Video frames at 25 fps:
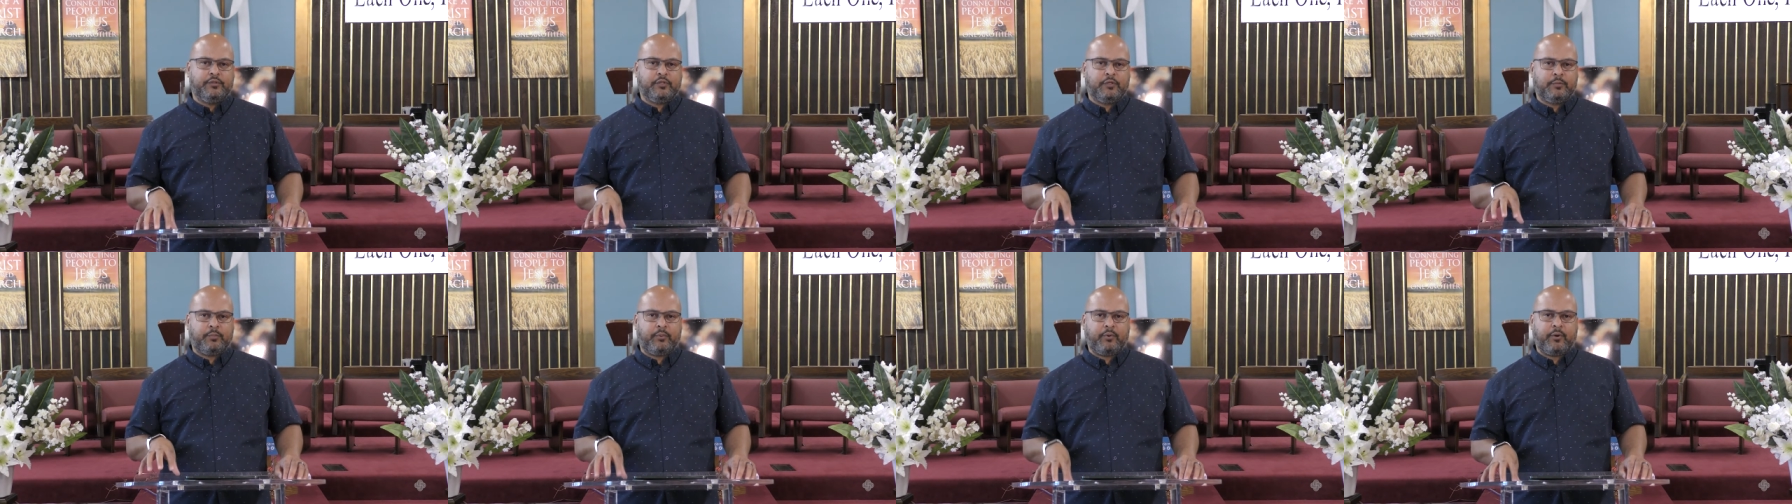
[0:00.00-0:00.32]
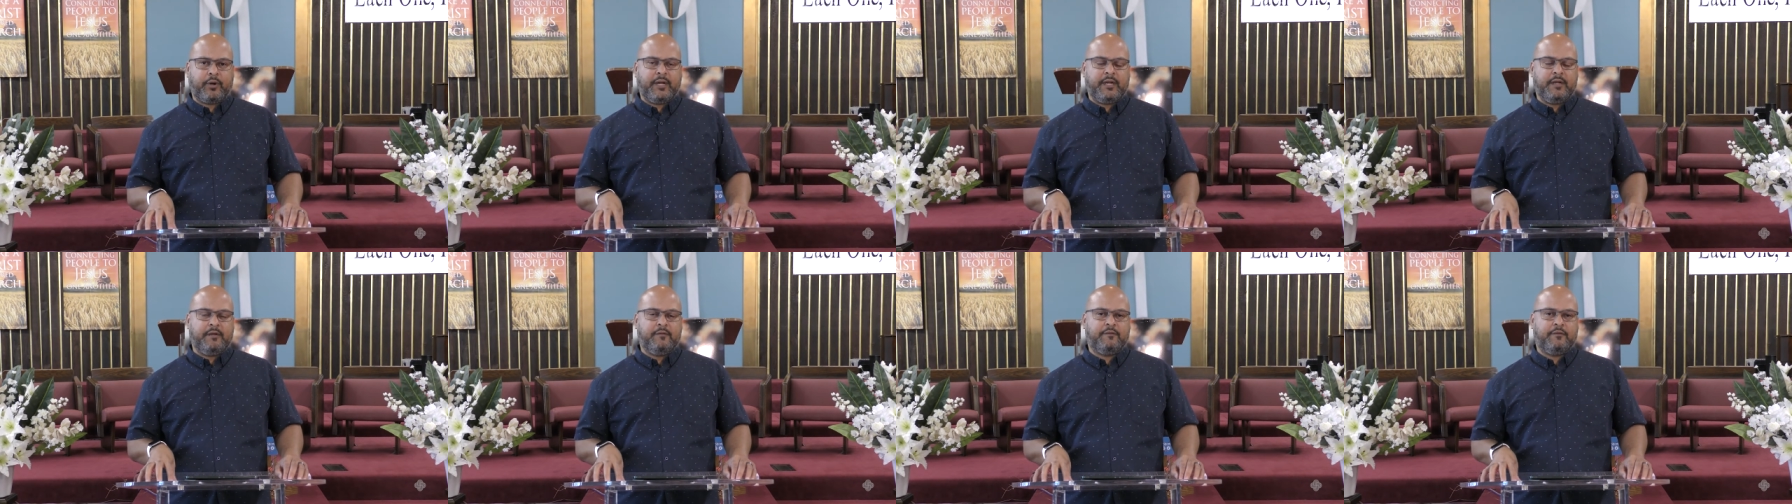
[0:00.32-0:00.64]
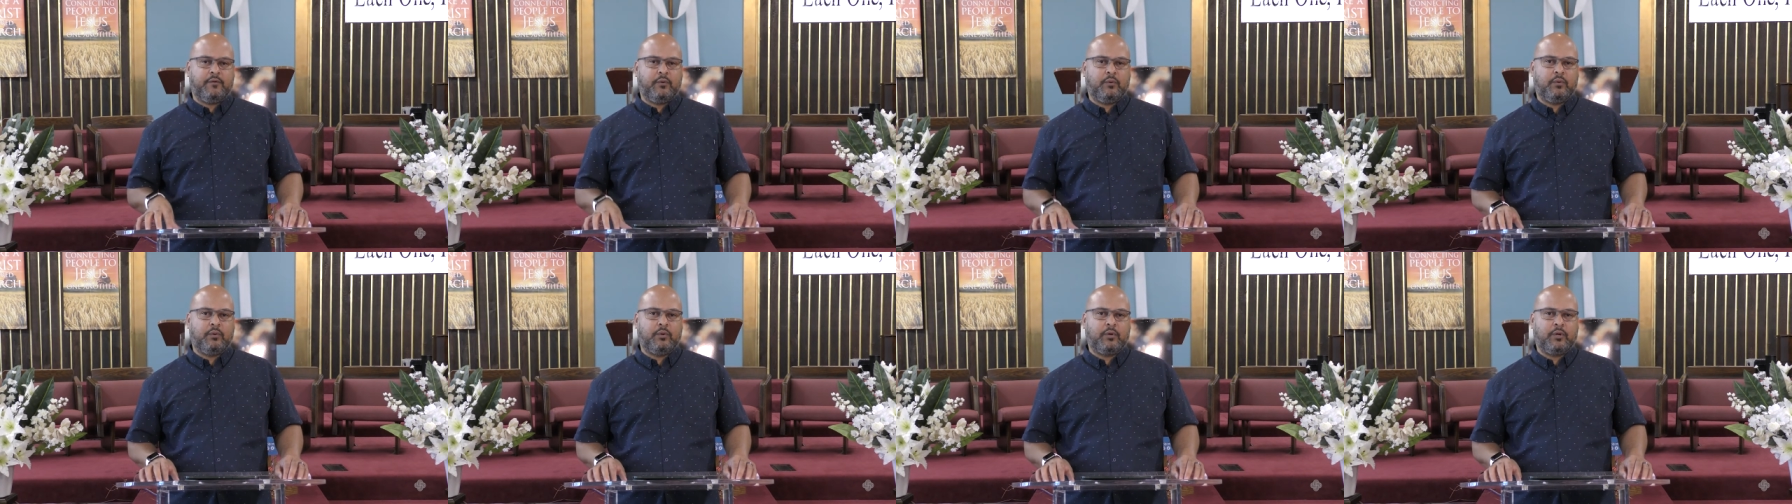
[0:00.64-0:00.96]
to pray
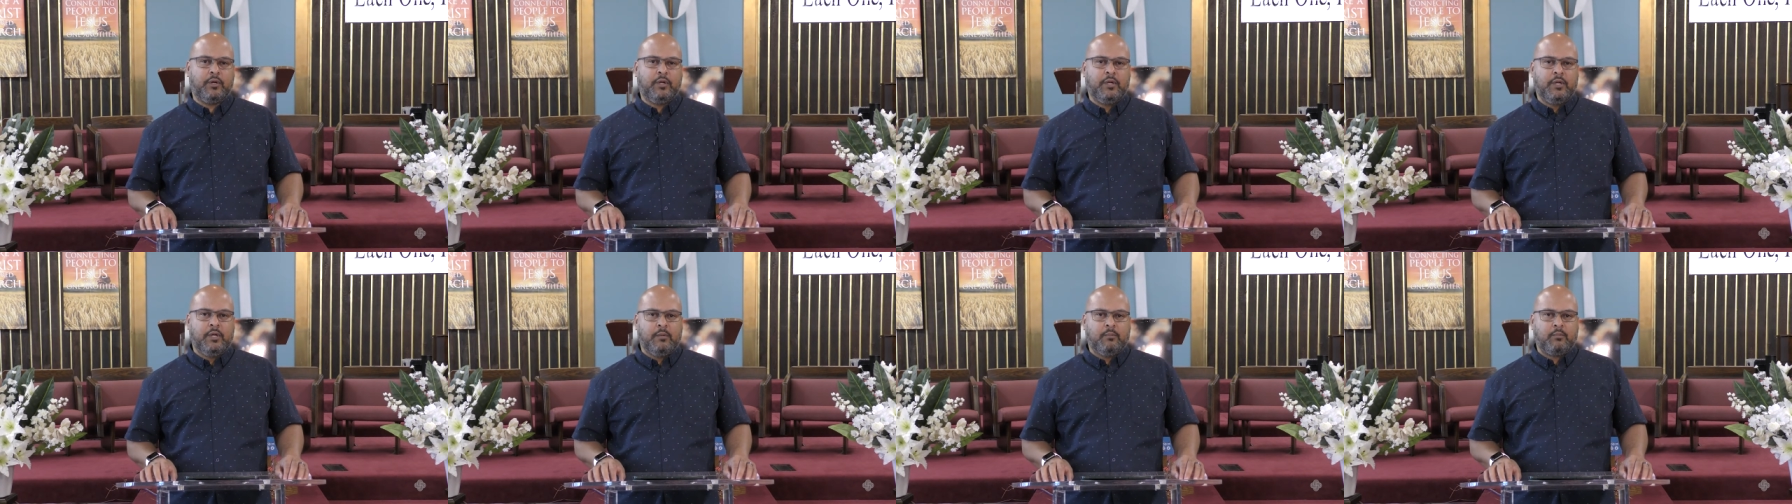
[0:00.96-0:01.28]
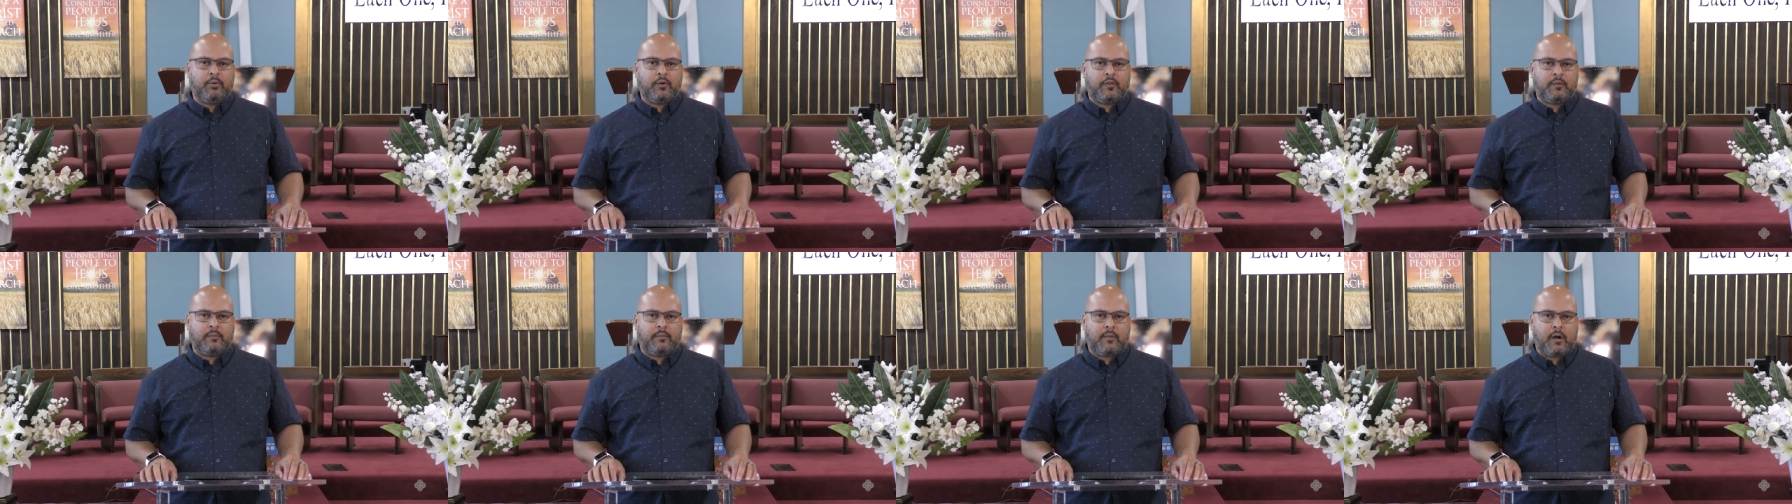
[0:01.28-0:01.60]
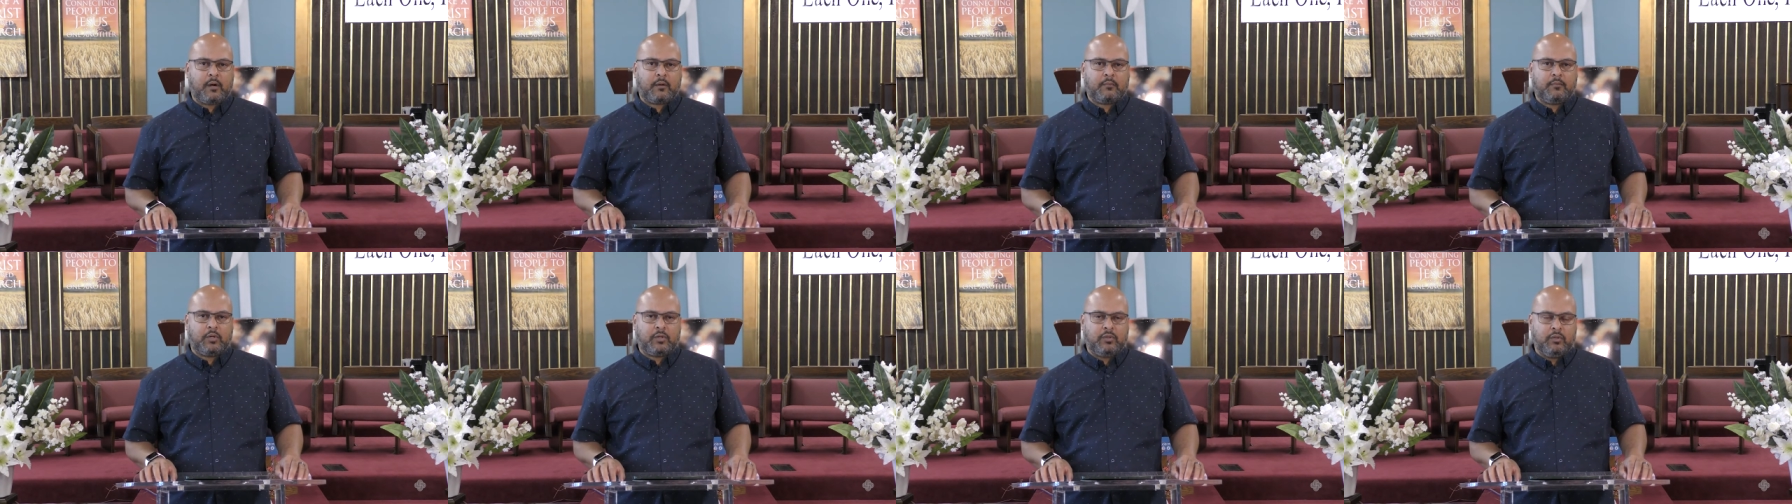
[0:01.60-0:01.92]
for Brother Mark